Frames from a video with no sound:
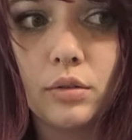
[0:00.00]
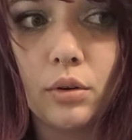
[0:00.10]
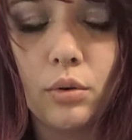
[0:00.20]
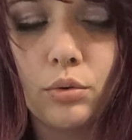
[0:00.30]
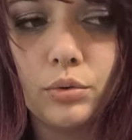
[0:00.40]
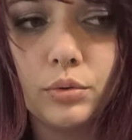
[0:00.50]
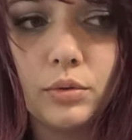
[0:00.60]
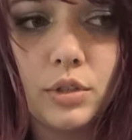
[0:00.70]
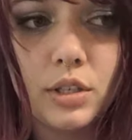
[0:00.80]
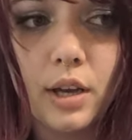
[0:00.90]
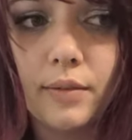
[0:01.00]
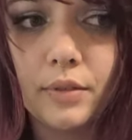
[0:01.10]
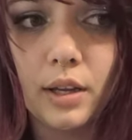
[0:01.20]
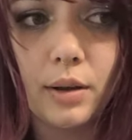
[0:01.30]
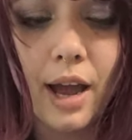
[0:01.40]
the old
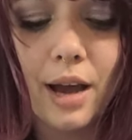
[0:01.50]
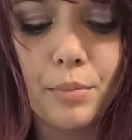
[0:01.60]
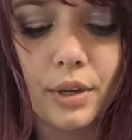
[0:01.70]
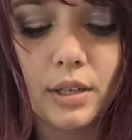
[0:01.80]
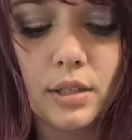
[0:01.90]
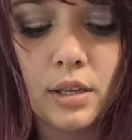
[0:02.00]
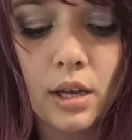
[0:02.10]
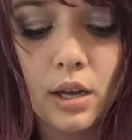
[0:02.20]
stuff that happened,